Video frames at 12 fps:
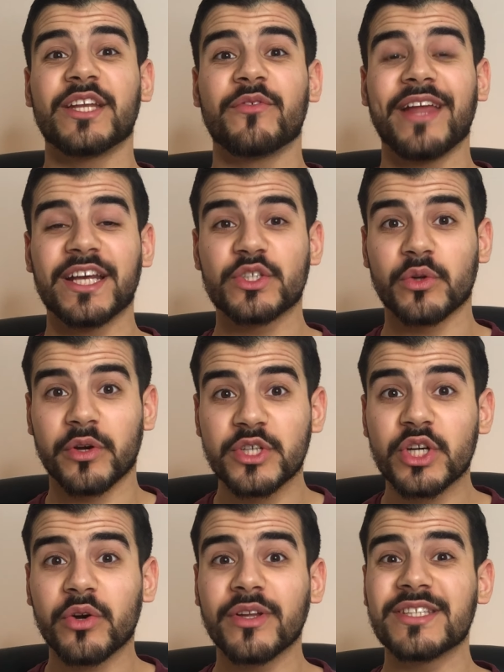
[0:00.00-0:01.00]
of national
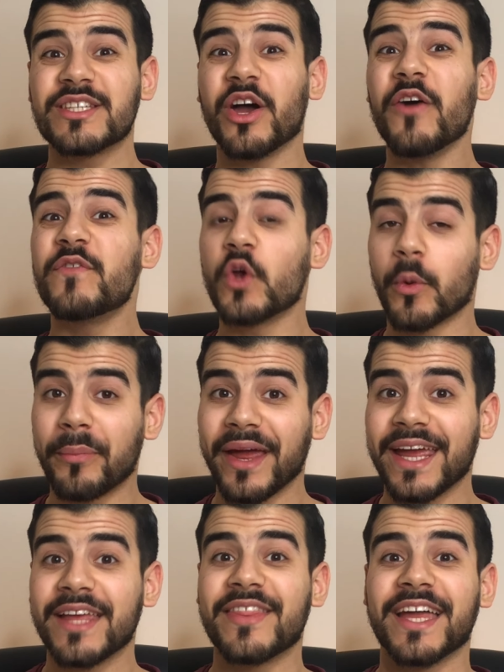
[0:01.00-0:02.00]
insurance of your
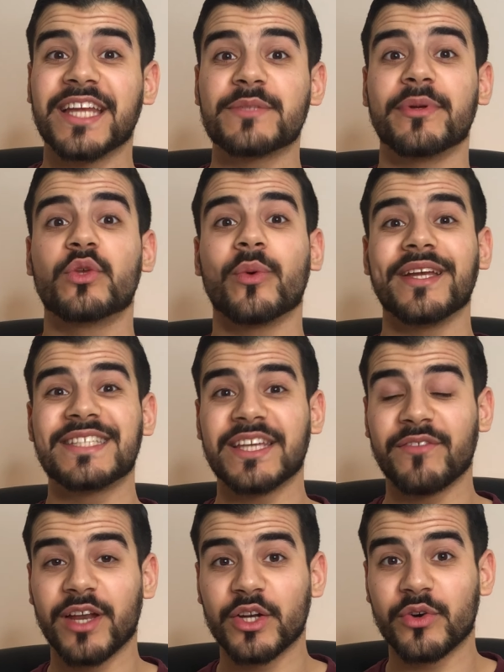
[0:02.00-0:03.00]
pay that is between
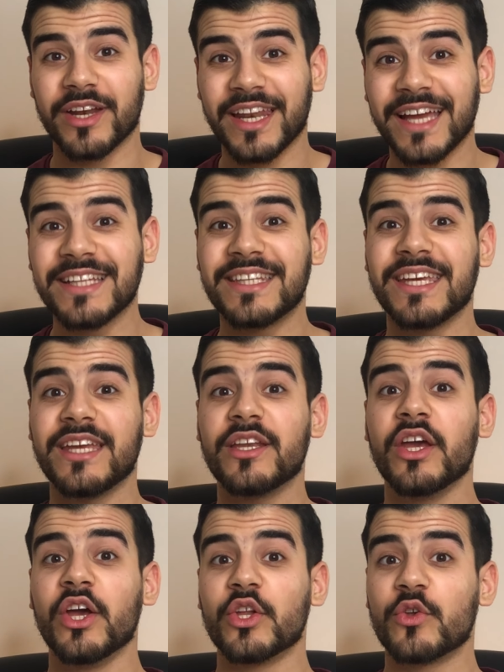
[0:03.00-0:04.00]
£719
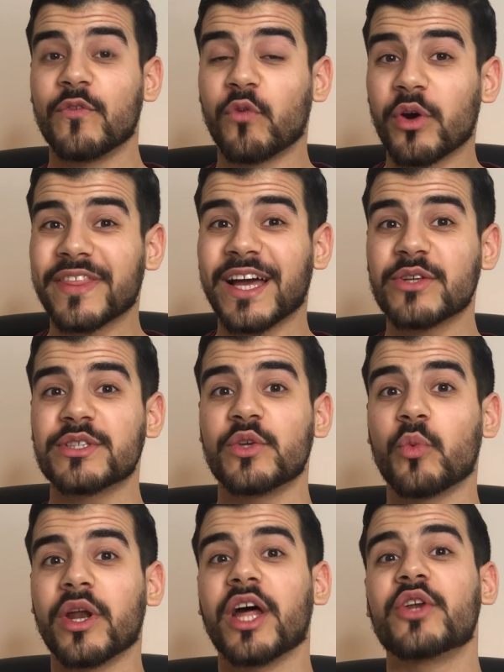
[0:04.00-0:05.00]
to
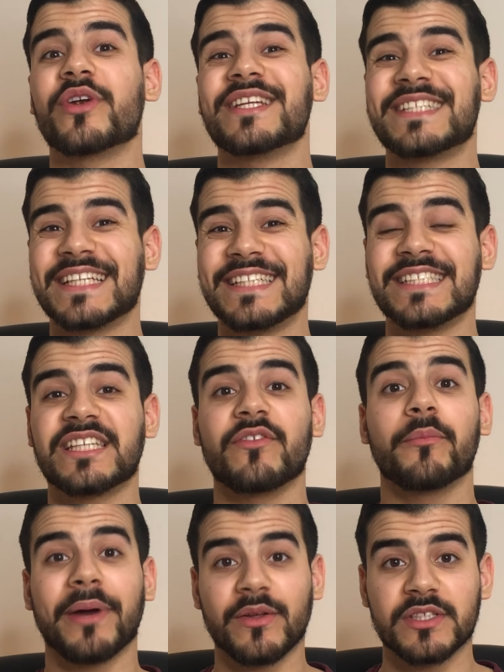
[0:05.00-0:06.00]

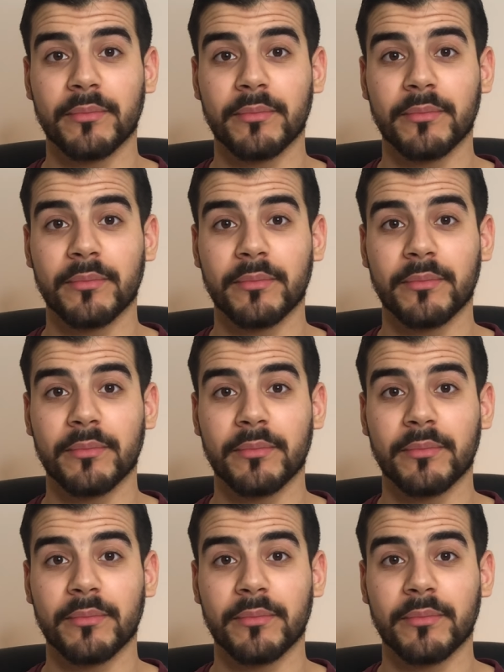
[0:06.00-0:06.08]
£4,167 a